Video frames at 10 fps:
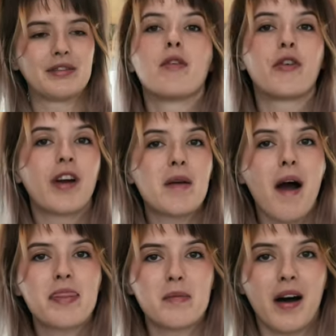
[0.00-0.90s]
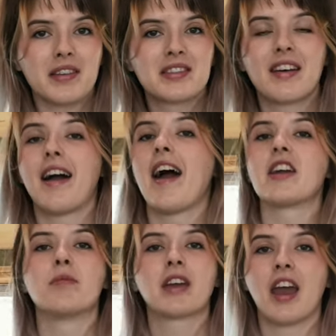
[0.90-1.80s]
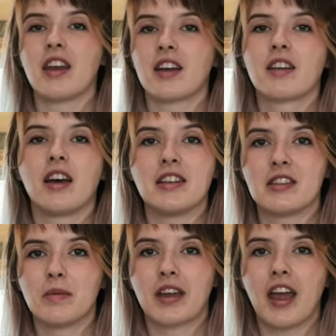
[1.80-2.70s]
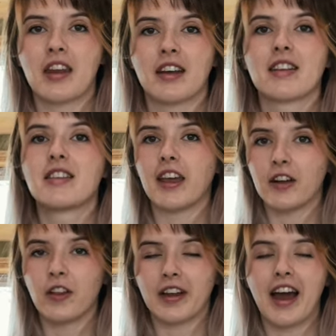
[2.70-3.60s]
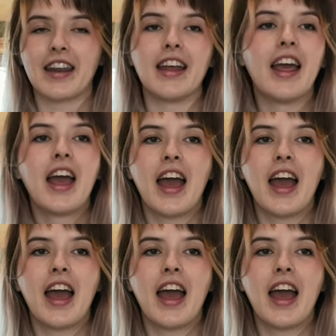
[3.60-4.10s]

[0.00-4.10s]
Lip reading: Before I bought the bus, I had a diesel mechanic, take a look at it,